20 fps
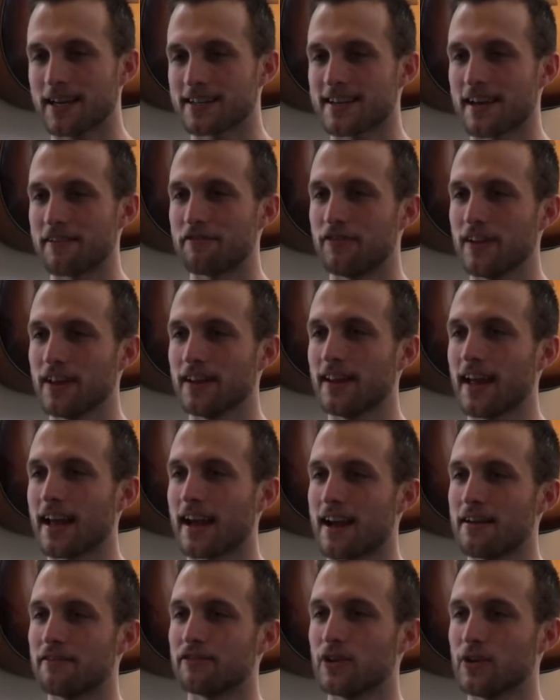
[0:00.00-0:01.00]
I feel like
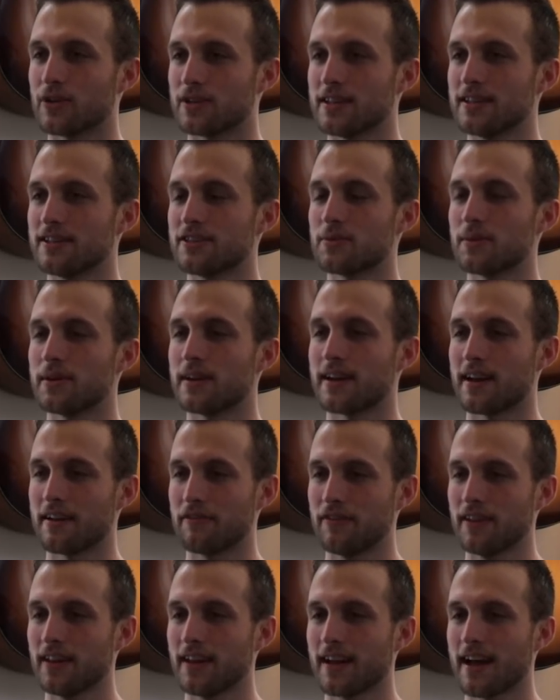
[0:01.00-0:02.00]
I've looked into it and I
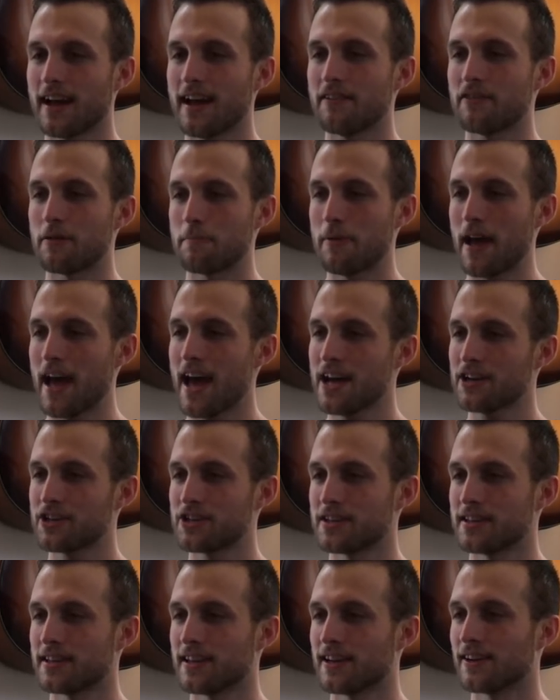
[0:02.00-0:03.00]
feel like I have a
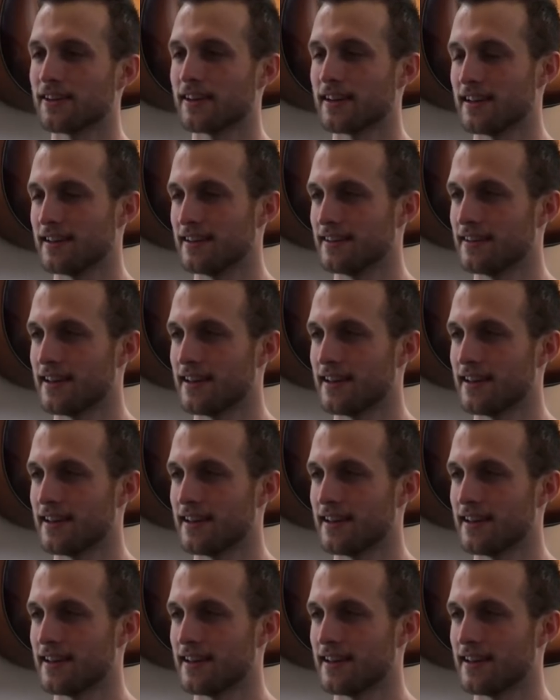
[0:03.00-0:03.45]
passion there that